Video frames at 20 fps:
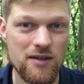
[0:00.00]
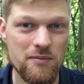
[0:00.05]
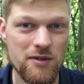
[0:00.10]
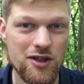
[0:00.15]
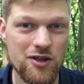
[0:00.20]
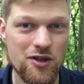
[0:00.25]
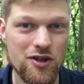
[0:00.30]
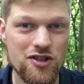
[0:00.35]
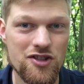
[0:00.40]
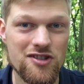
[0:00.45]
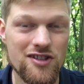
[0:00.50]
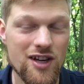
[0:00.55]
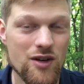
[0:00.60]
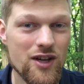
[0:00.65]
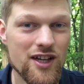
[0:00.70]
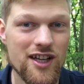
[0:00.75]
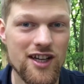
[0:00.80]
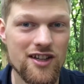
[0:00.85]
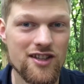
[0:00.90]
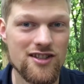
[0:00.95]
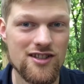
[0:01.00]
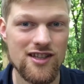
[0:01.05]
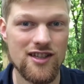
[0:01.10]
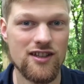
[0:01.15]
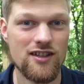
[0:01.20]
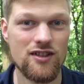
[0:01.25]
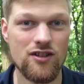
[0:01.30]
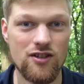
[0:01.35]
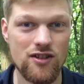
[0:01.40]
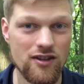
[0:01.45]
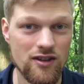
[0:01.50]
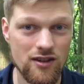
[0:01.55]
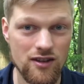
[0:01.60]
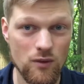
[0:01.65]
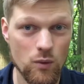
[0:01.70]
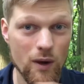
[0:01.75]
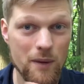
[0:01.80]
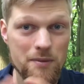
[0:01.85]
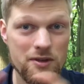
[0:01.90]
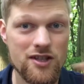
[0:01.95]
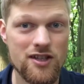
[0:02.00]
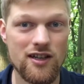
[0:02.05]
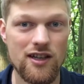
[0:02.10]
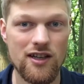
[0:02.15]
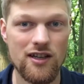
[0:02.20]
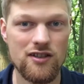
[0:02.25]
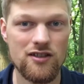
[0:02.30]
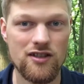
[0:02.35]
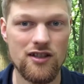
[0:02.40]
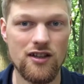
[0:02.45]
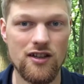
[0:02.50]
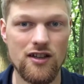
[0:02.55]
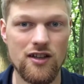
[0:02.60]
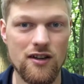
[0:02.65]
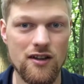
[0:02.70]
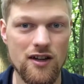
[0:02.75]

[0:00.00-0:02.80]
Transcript: Because now I can say on the website,